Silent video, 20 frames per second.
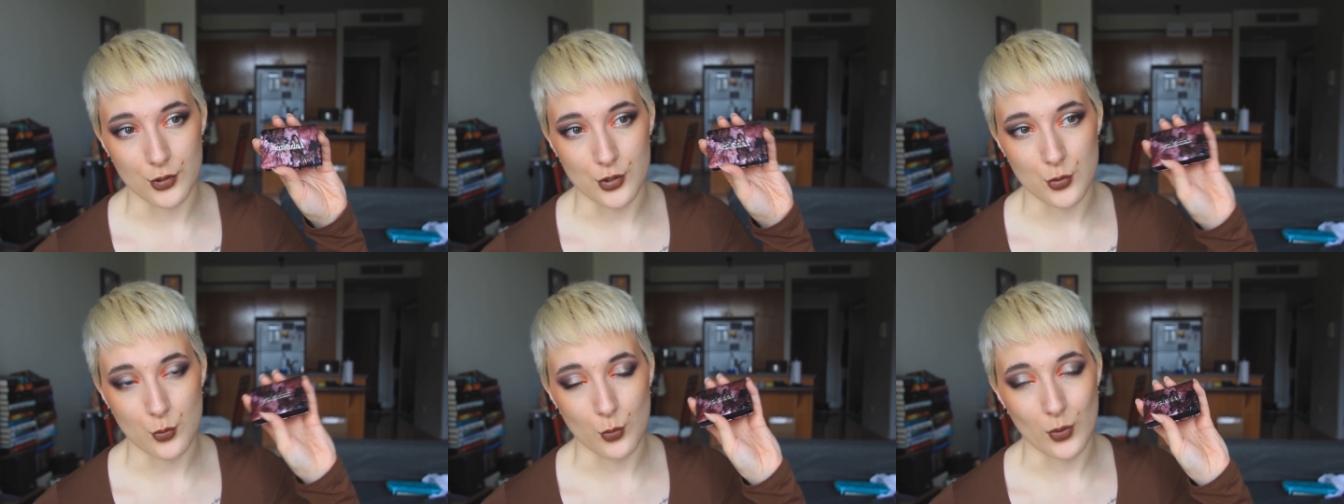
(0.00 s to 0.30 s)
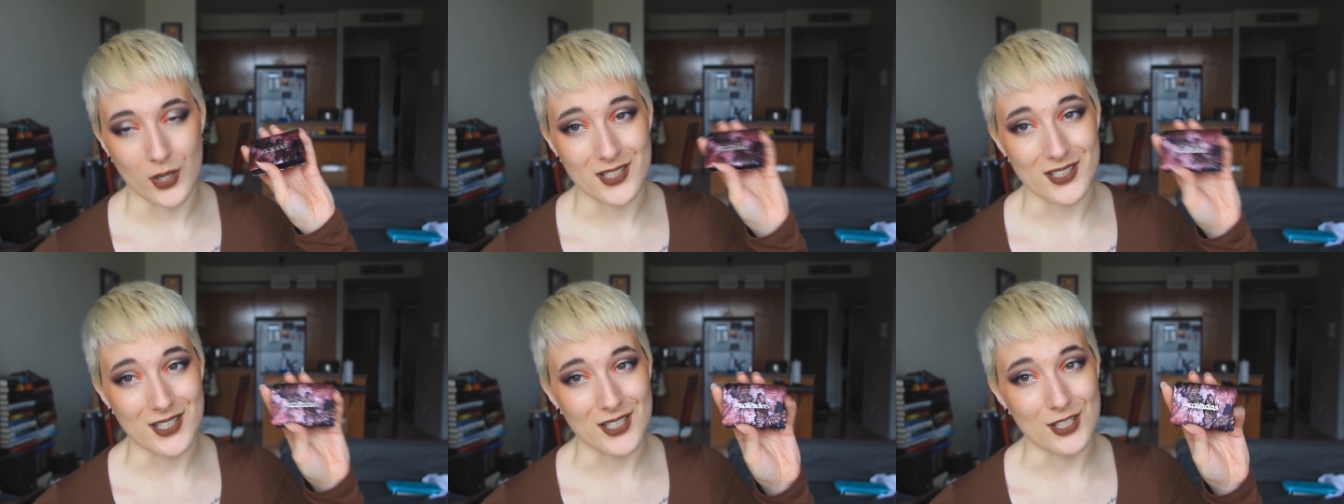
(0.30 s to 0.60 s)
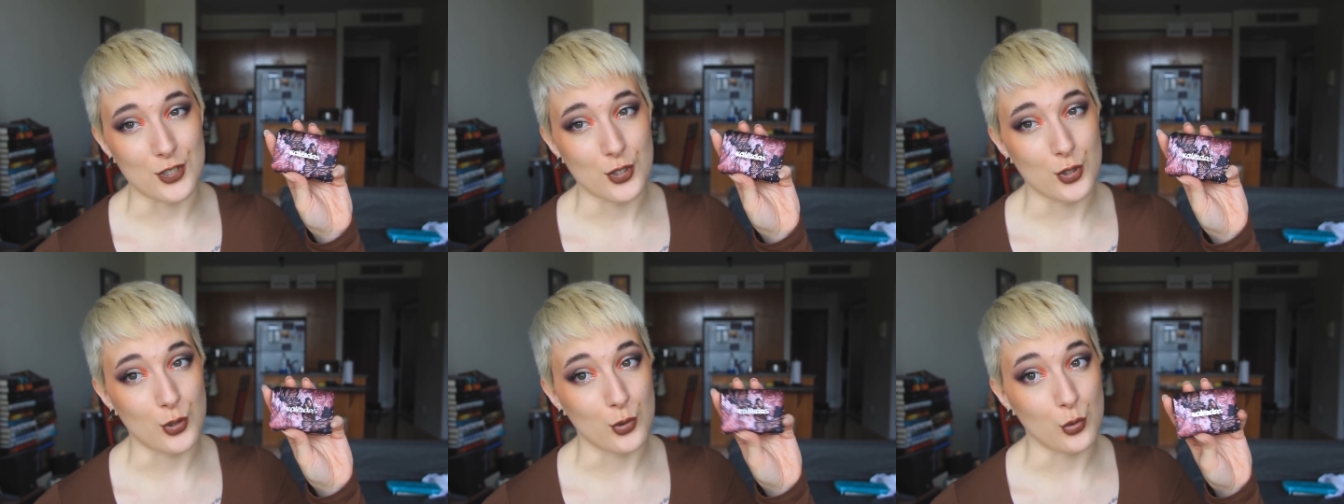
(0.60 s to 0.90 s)

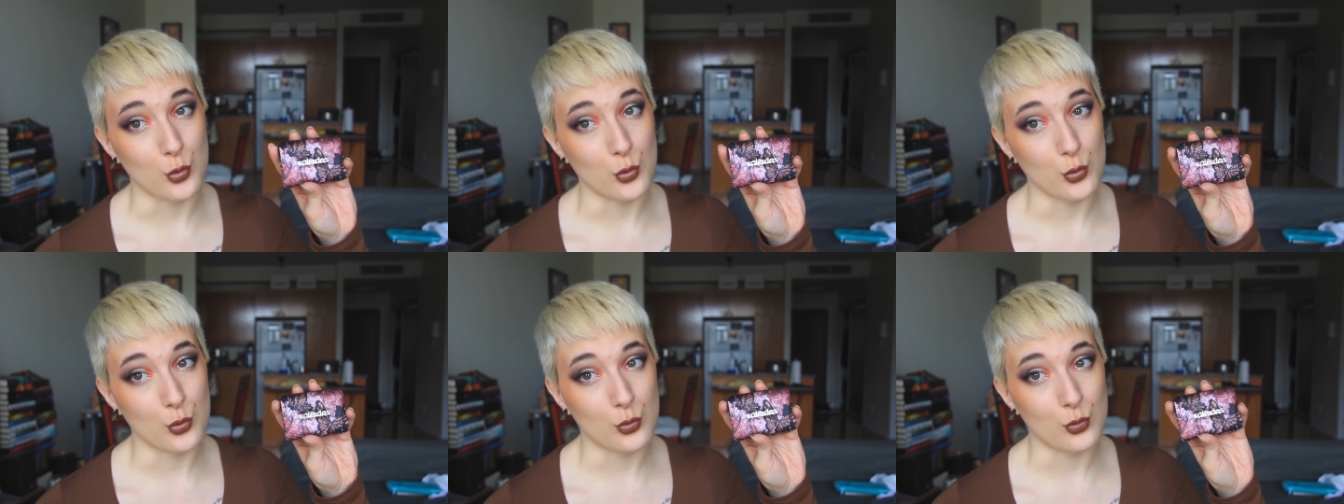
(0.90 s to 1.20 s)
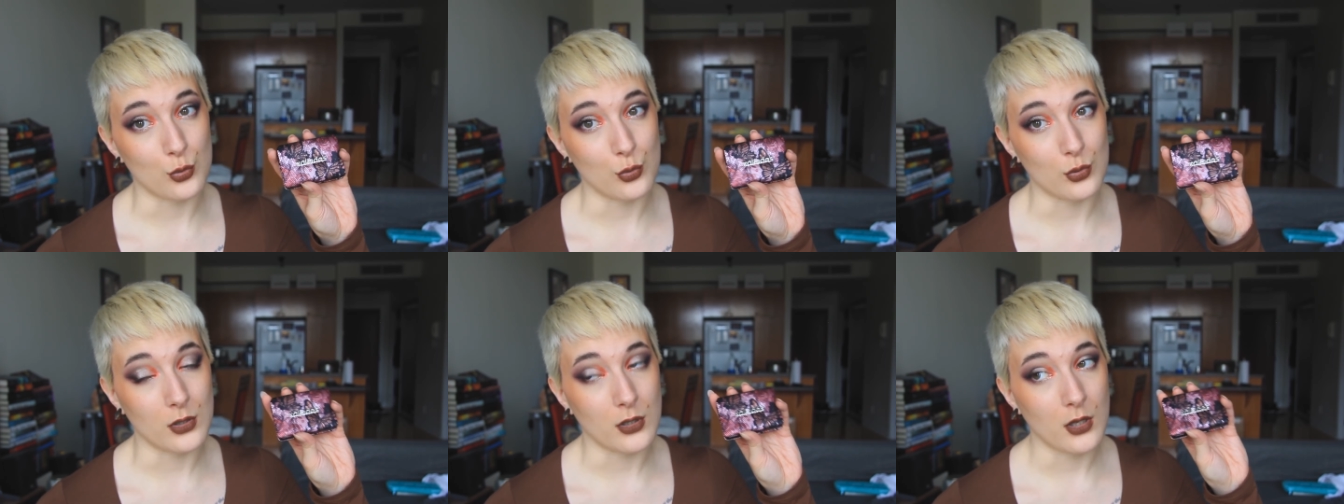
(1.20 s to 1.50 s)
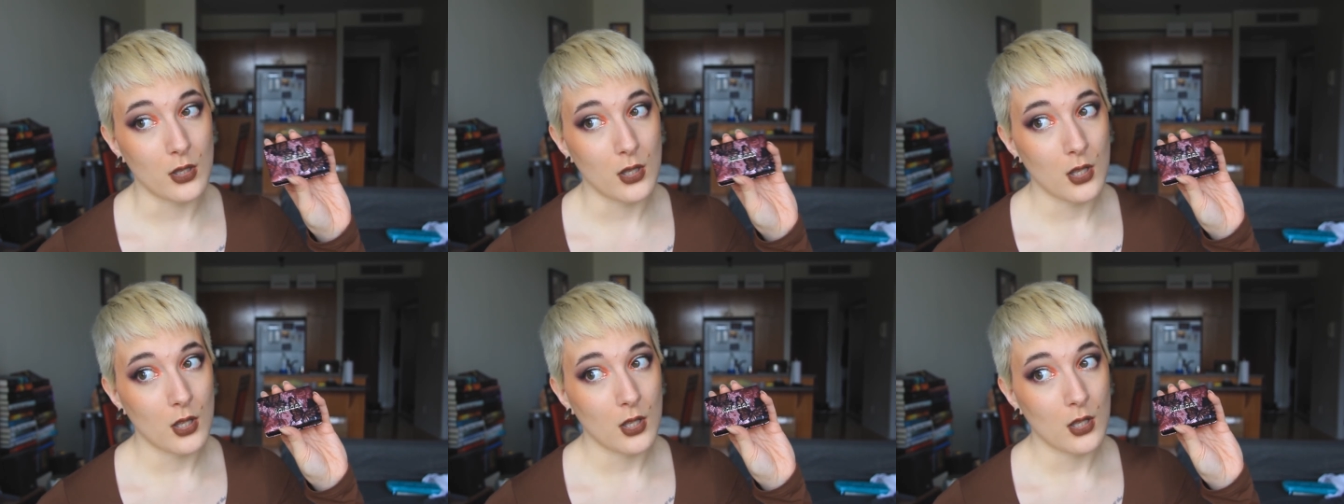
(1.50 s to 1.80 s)
$22
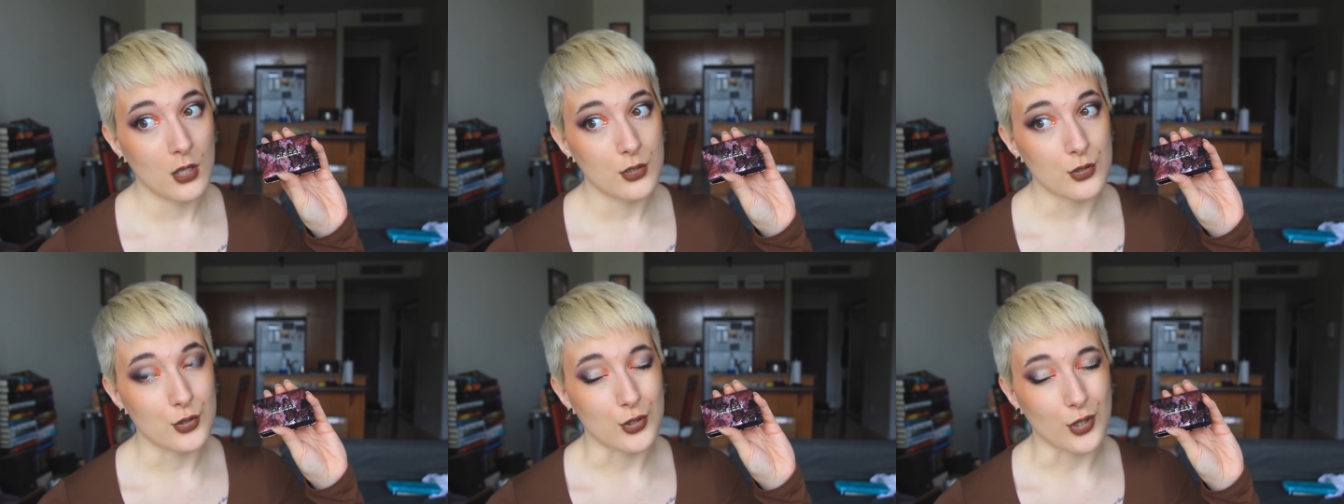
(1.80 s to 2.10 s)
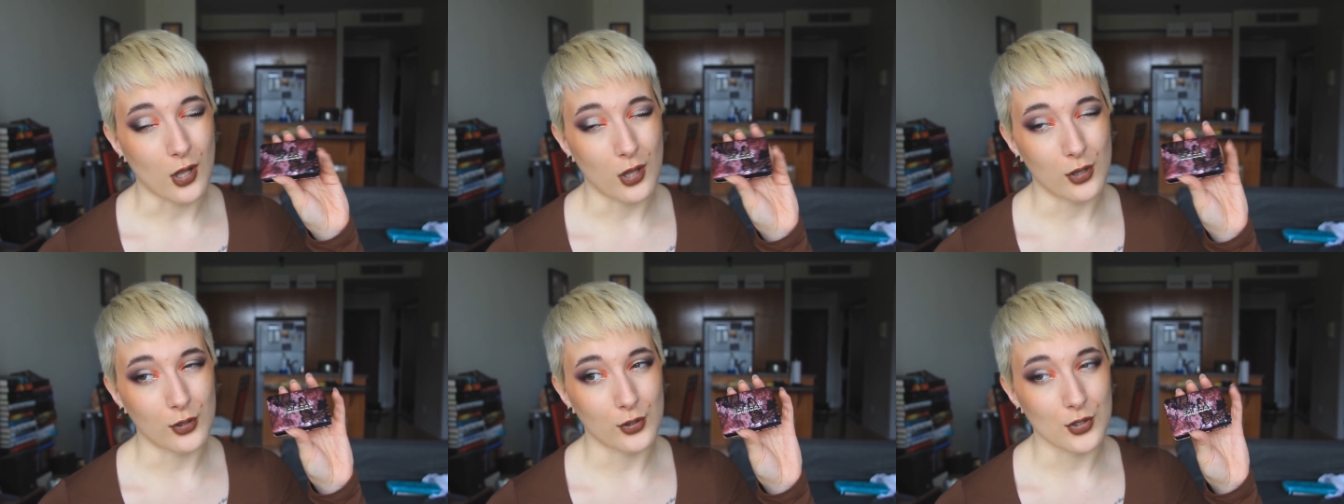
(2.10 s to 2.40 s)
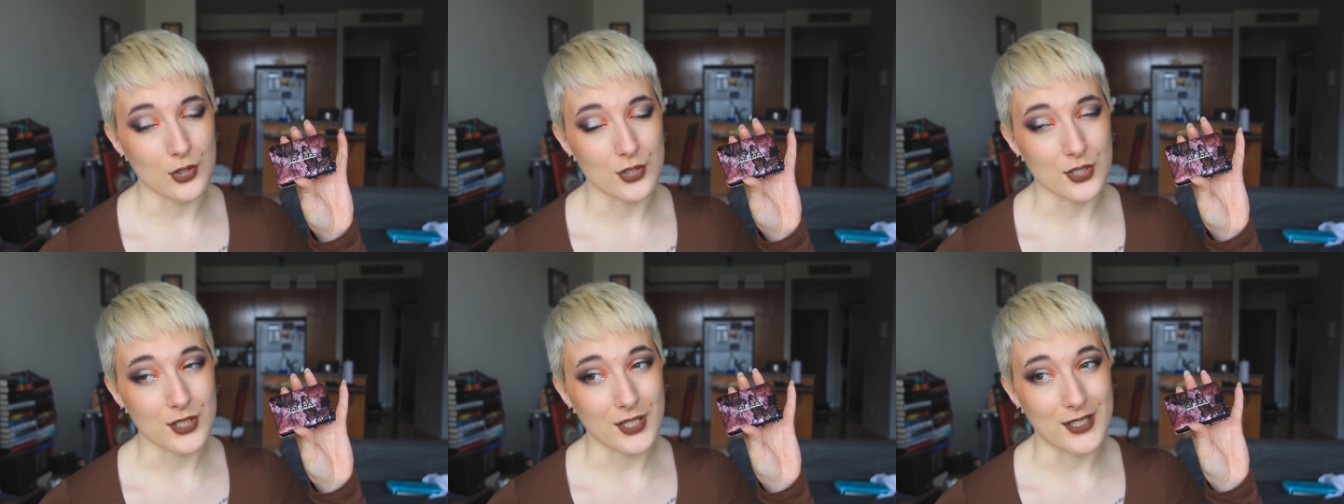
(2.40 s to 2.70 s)

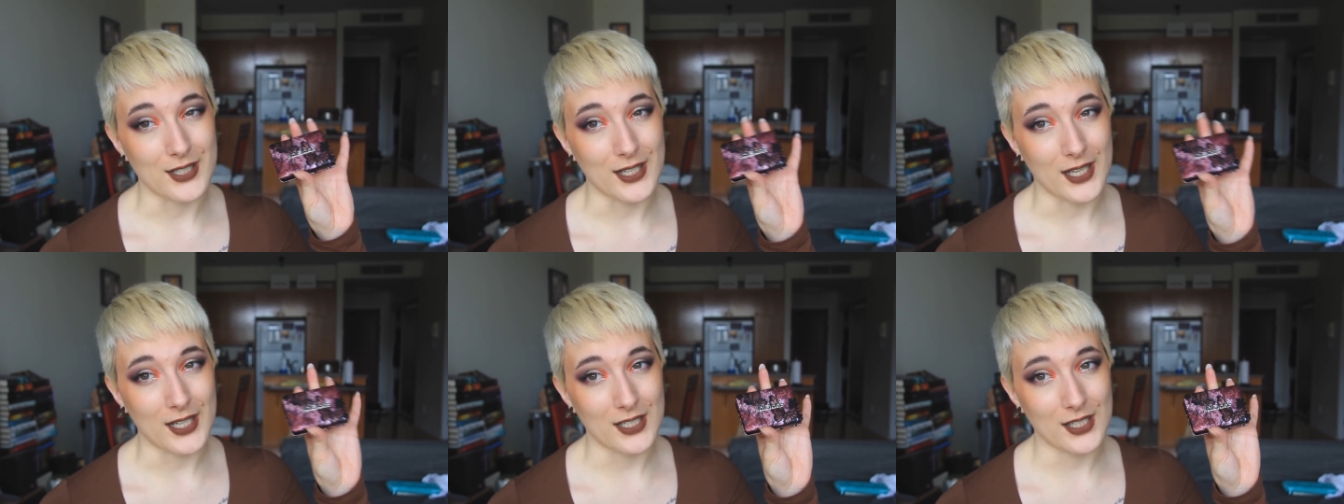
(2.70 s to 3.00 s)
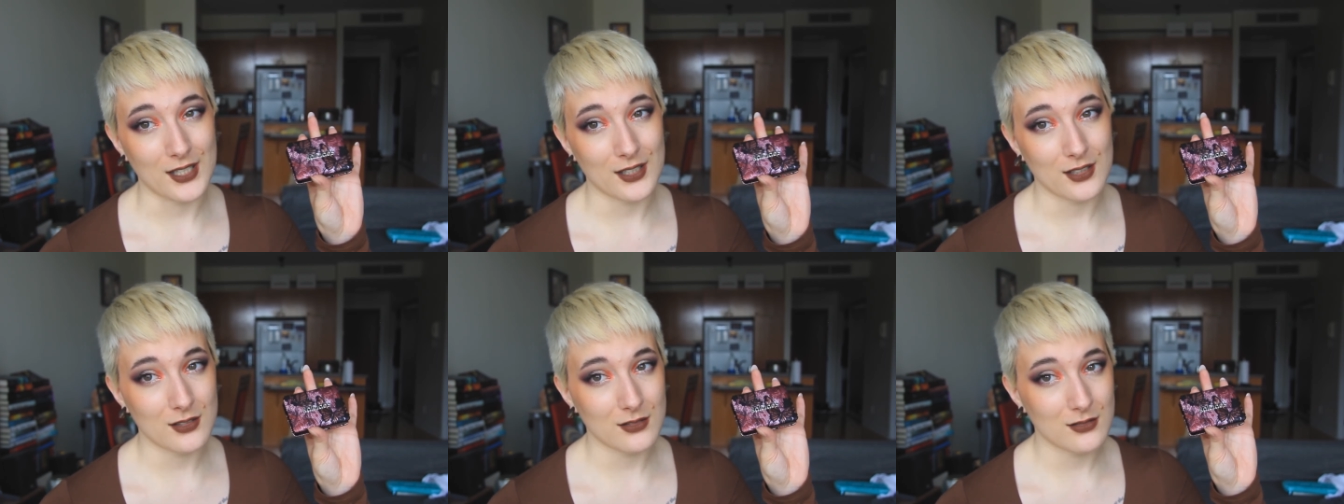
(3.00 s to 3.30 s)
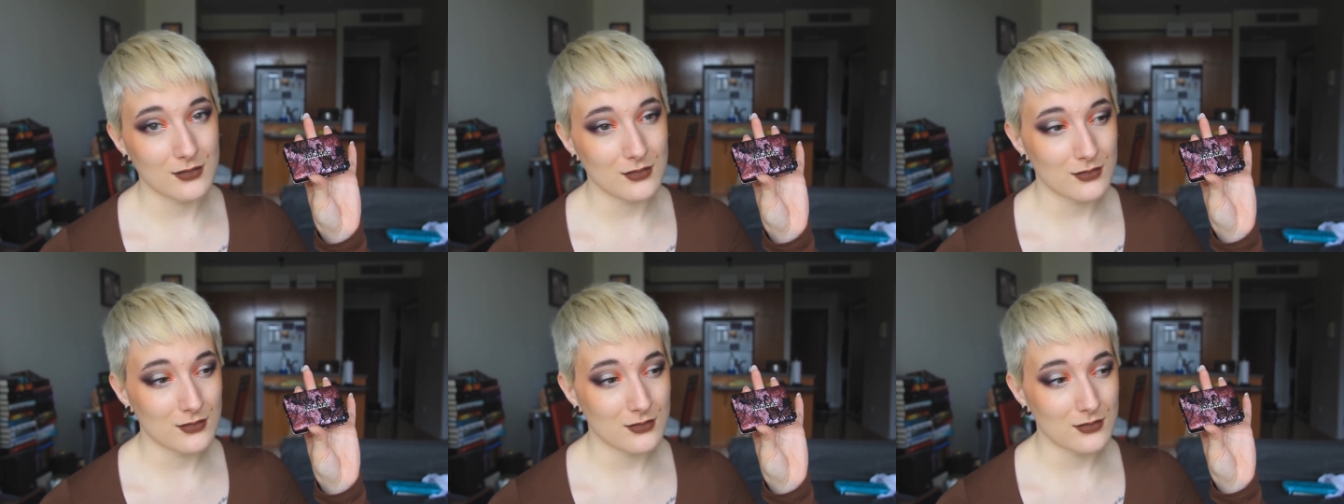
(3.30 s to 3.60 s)

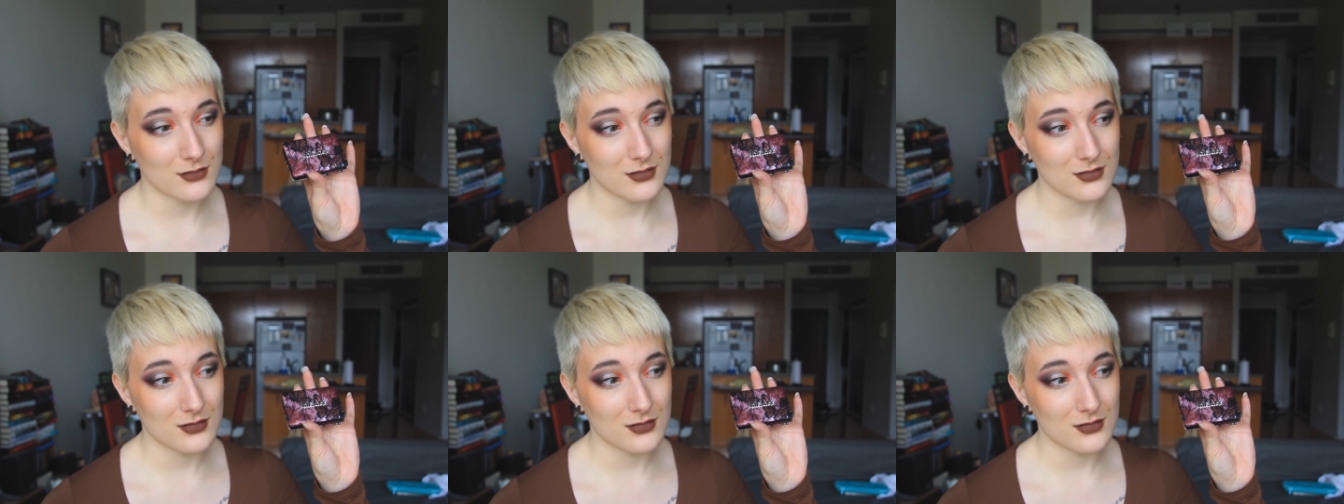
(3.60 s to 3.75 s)
Canadian